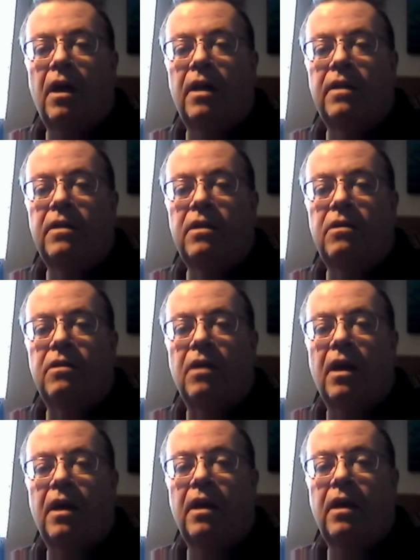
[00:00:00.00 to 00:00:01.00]
and the
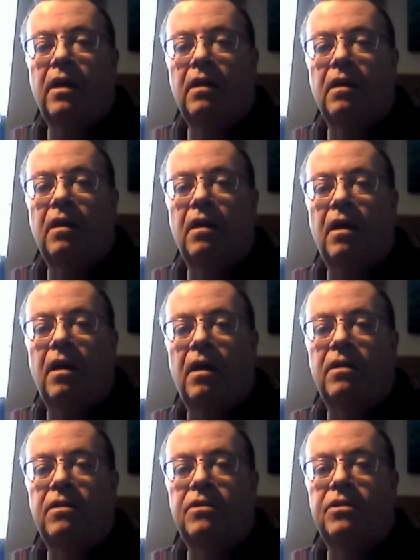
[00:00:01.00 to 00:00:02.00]
UK
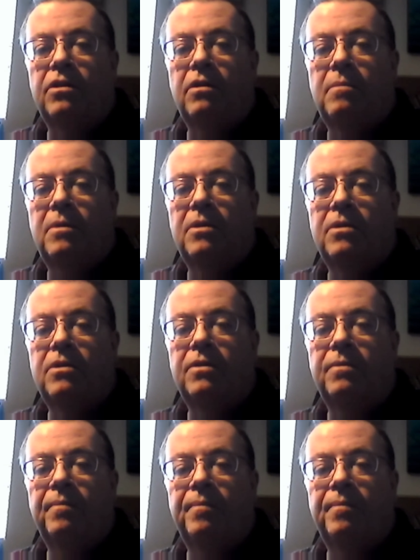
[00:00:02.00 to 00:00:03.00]
and the Germans,